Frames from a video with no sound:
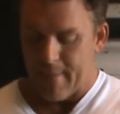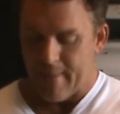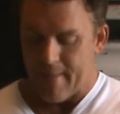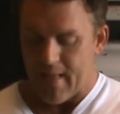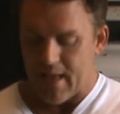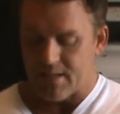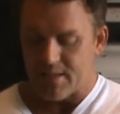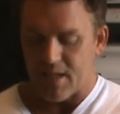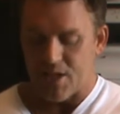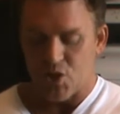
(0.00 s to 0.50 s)

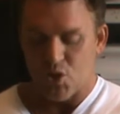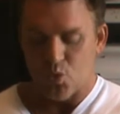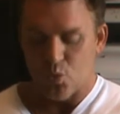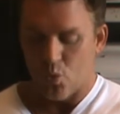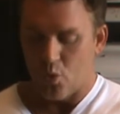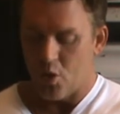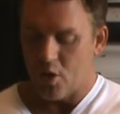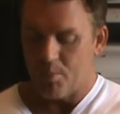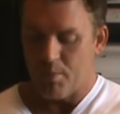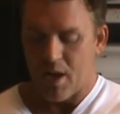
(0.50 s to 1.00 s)
as I
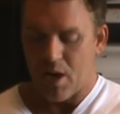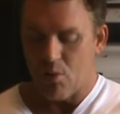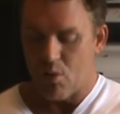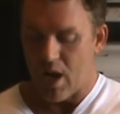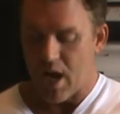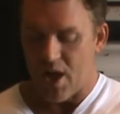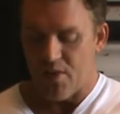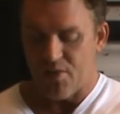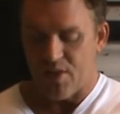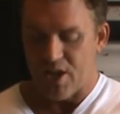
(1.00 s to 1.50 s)
swore in my
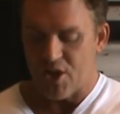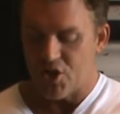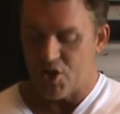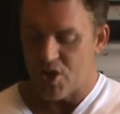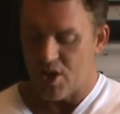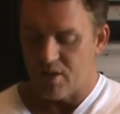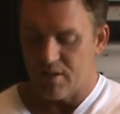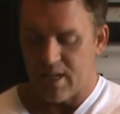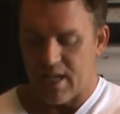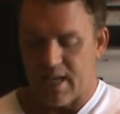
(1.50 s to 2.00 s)
wrath, they
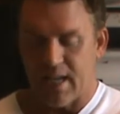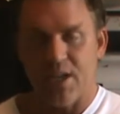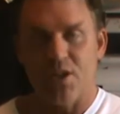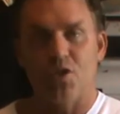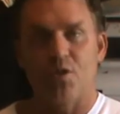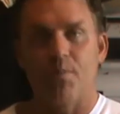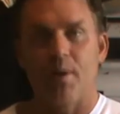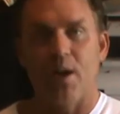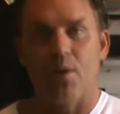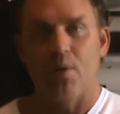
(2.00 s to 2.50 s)
shall not
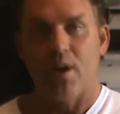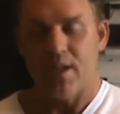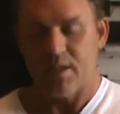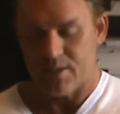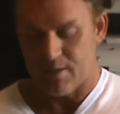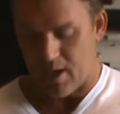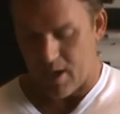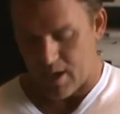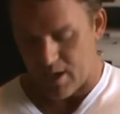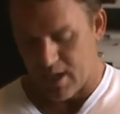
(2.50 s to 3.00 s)
enter my
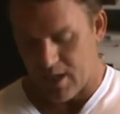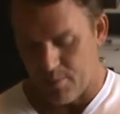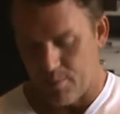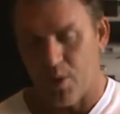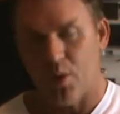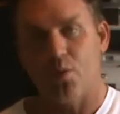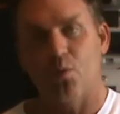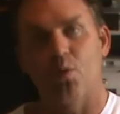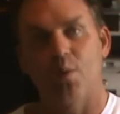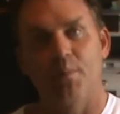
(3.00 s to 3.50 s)
rest, talking
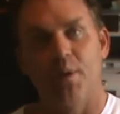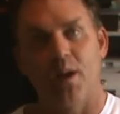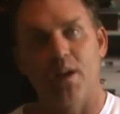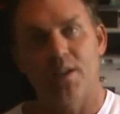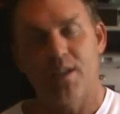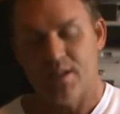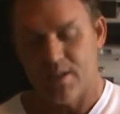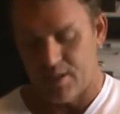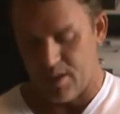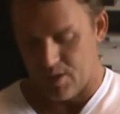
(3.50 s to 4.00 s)
about
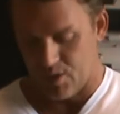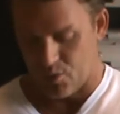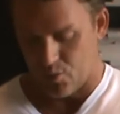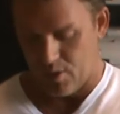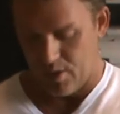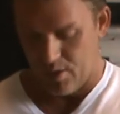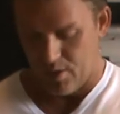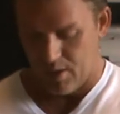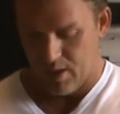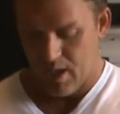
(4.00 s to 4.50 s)
rebellious
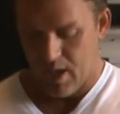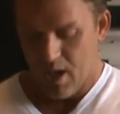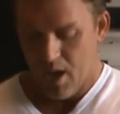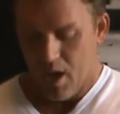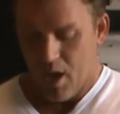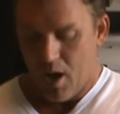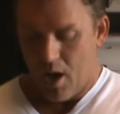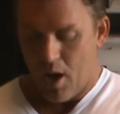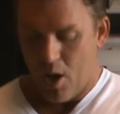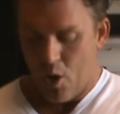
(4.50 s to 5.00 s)
Israel.
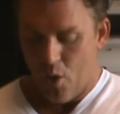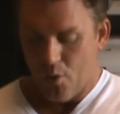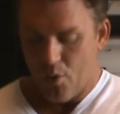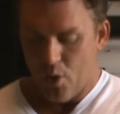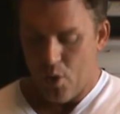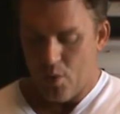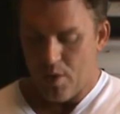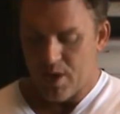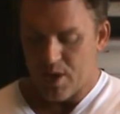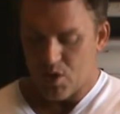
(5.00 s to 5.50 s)

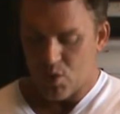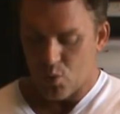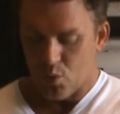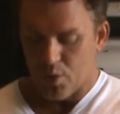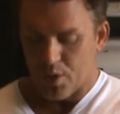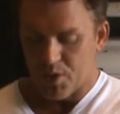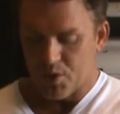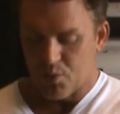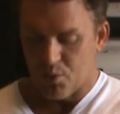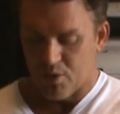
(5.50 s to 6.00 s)
Although his
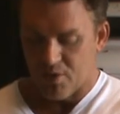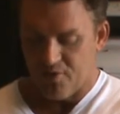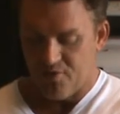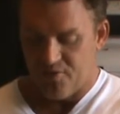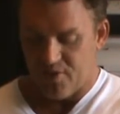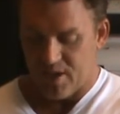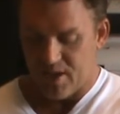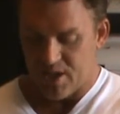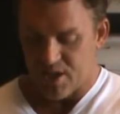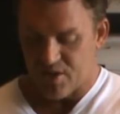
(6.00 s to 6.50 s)
works were
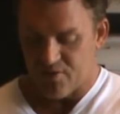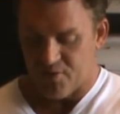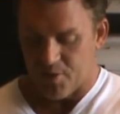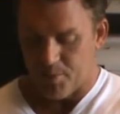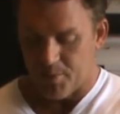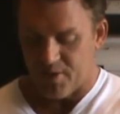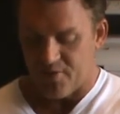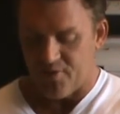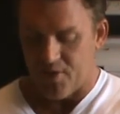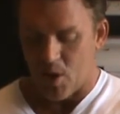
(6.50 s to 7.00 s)
finished
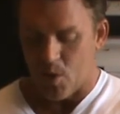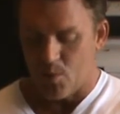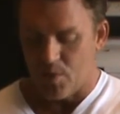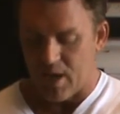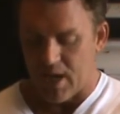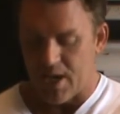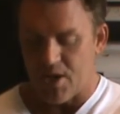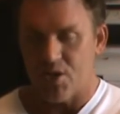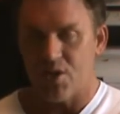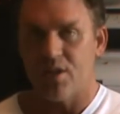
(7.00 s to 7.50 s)
from the
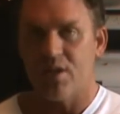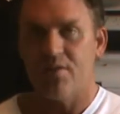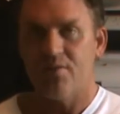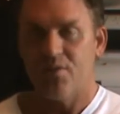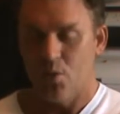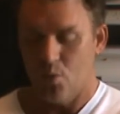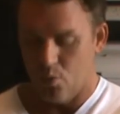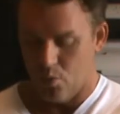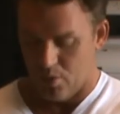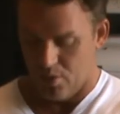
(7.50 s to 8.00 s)
foundation of
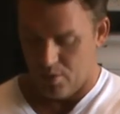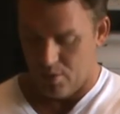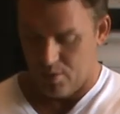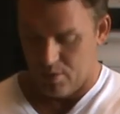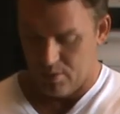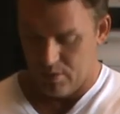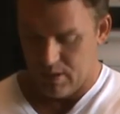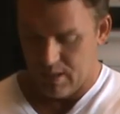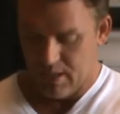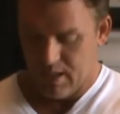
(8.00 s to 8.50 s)
the
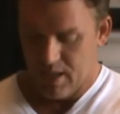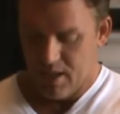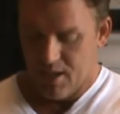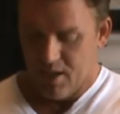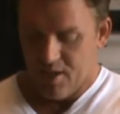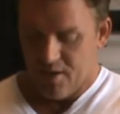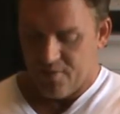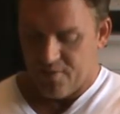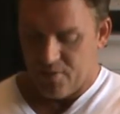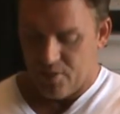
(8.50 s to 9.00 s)
world,
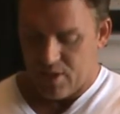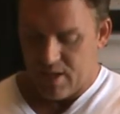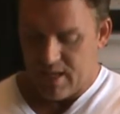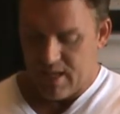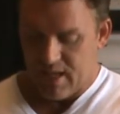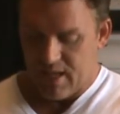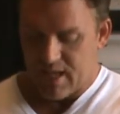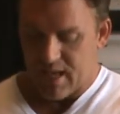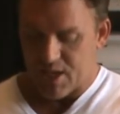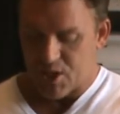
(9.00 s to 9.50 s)
for
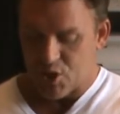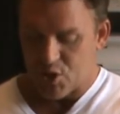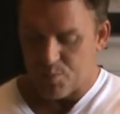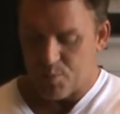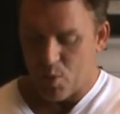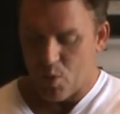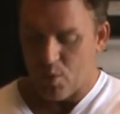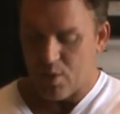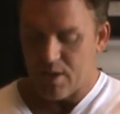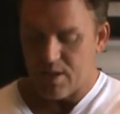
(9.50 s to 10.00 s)
he has
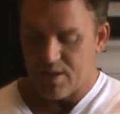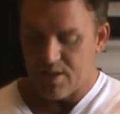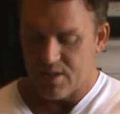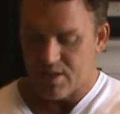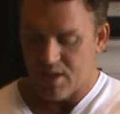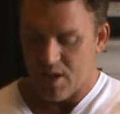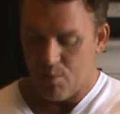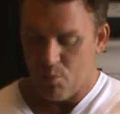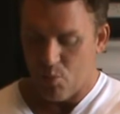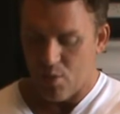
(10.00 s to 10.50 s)
spoken
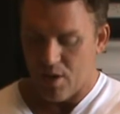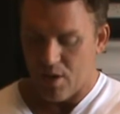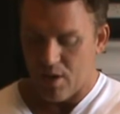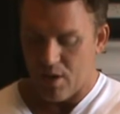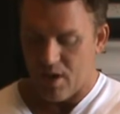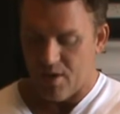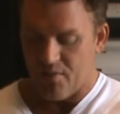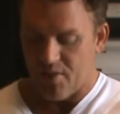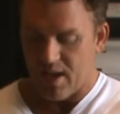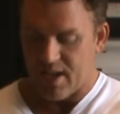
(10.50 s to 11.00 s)
somewhere
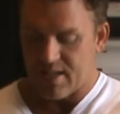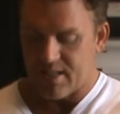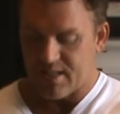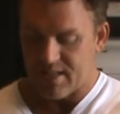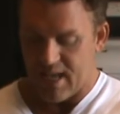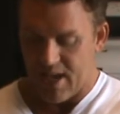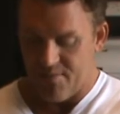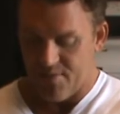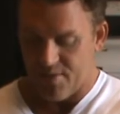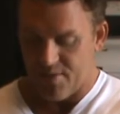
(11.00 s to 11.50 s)
of a
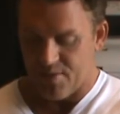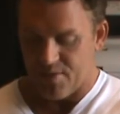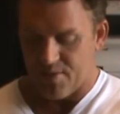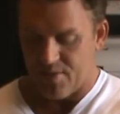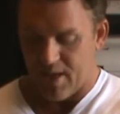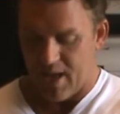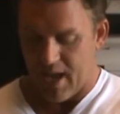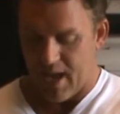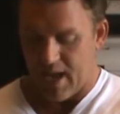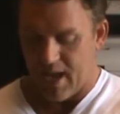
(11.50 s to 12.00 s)
seventh
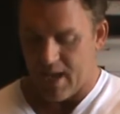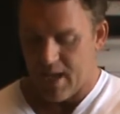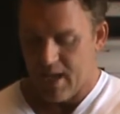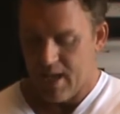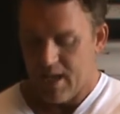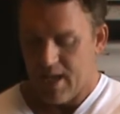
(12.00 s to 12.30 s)
day